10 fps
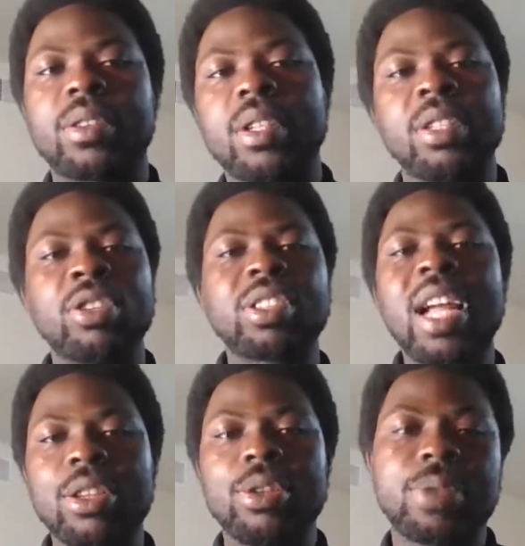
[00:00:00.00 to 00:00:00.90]
the
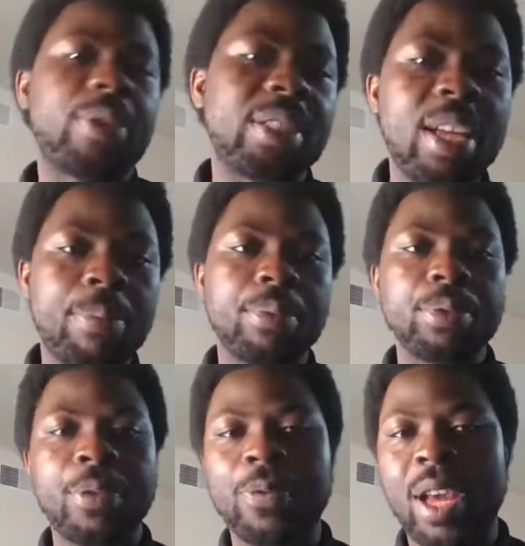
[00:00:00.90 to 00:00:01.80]
status, for example,
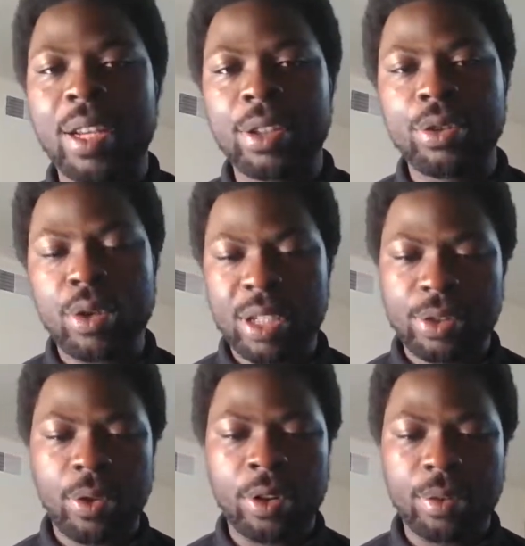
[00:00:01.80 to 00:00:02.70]
if you are in the US
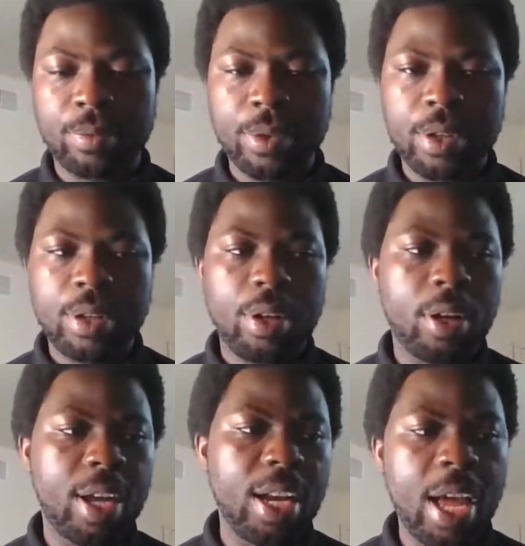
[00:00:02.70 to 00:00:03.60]
on
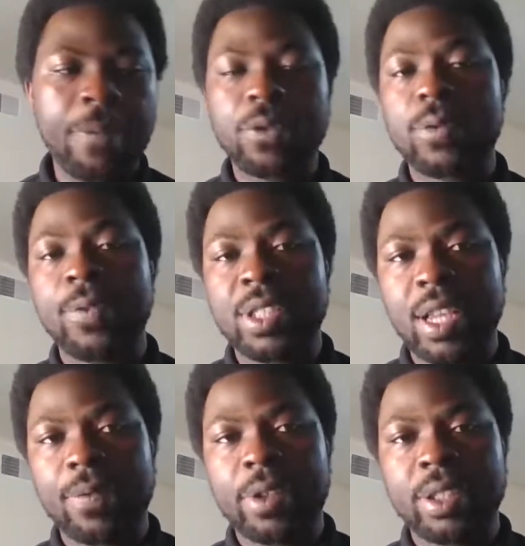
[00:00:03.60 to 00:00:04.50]
an F2
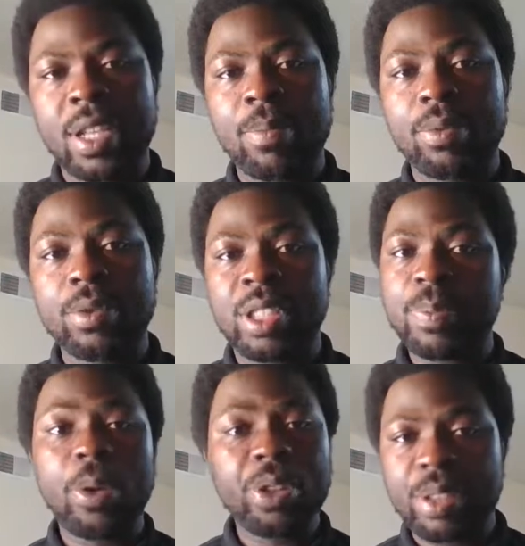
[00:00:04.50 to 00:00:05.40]
visa, for example, it's
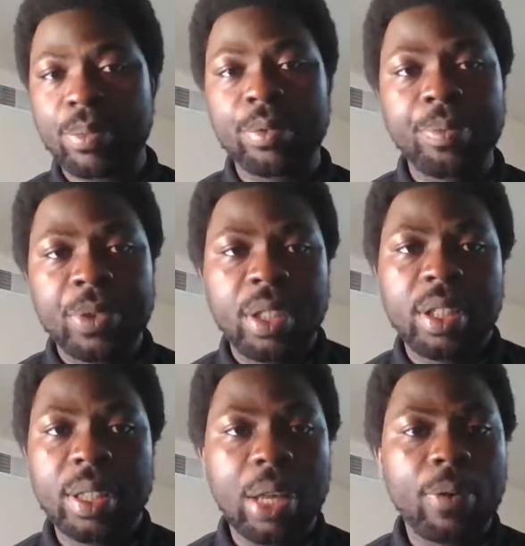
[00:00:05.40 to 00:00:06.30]
possible
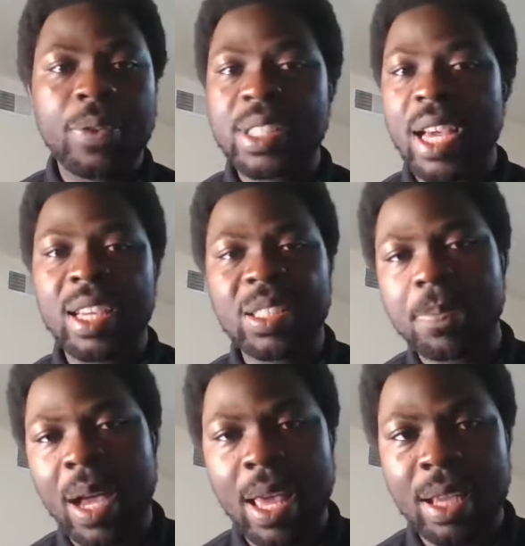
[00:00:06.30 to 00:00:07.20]
that your visa
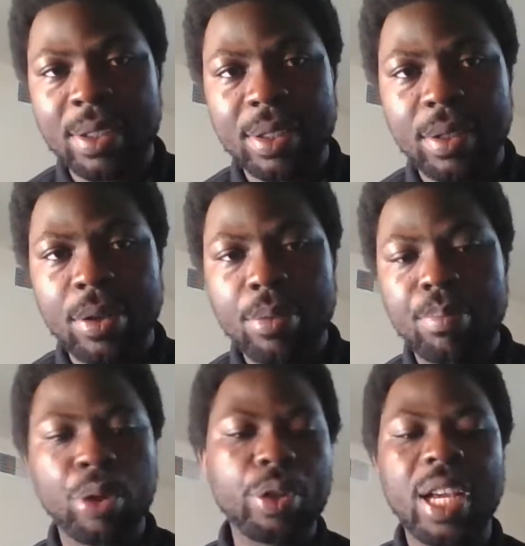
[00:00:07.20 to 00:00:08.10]
expires,
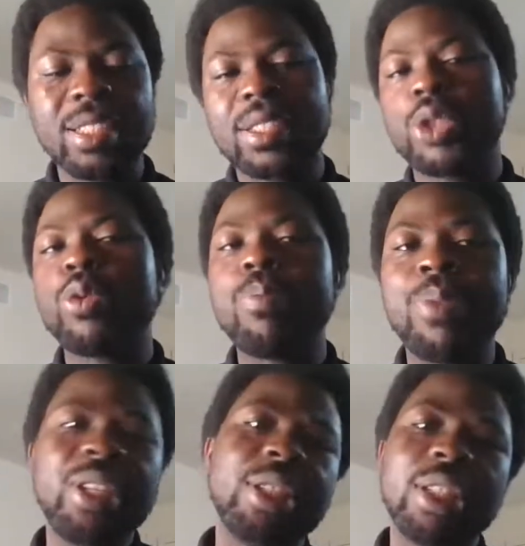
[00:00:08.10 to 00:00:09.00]
but you can still
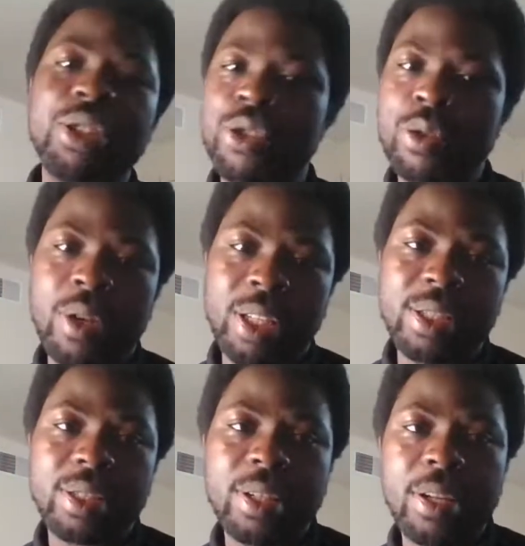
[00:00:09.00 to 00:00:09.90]
be in the
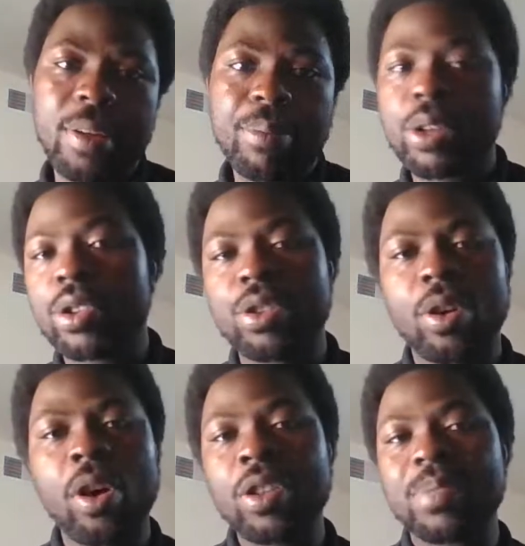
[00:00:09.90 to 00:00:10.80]
US because
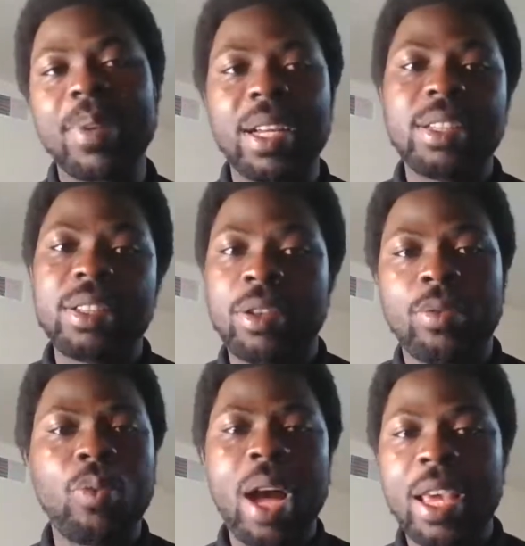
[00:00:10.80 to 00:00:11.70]
your husband or
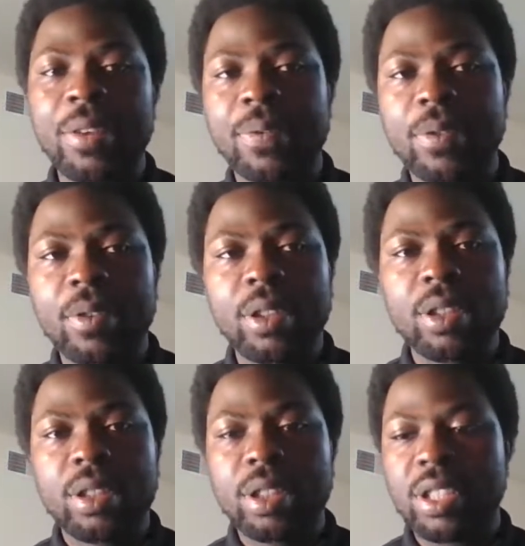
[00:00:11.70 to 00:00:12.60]
wife
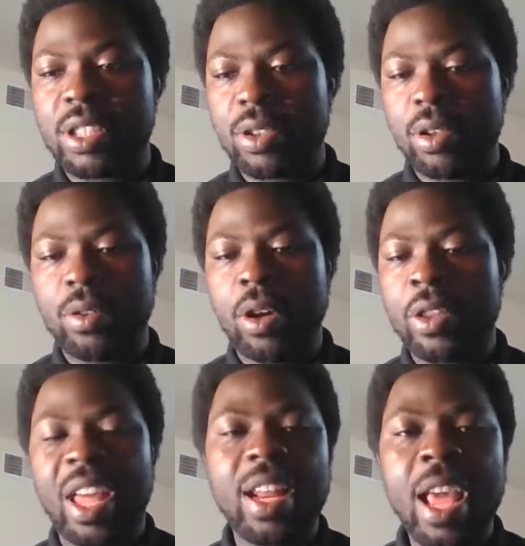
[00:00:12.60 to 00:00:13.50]
is
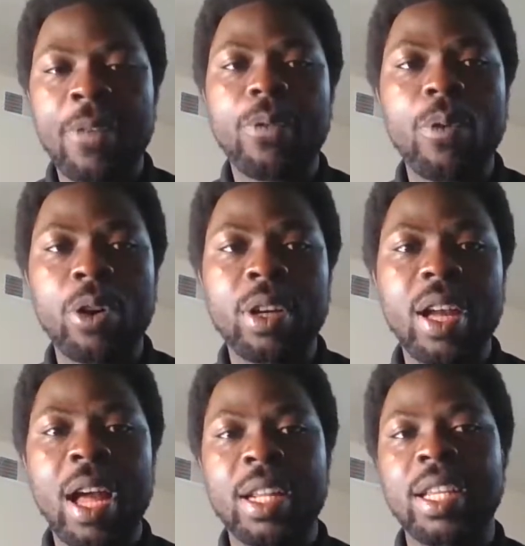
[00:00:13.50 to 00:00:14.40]
on an F1,
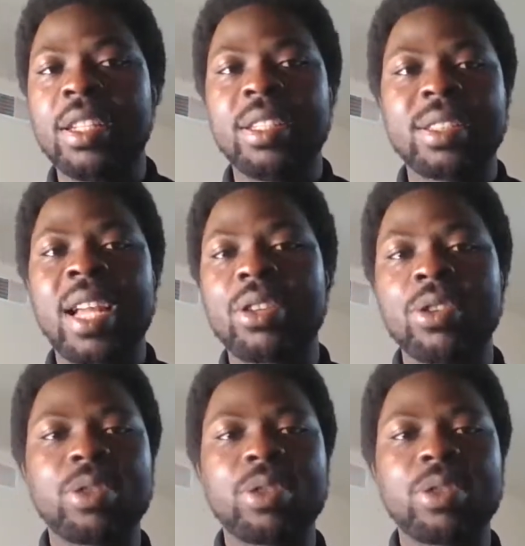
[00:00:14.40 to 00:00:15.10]
and then the status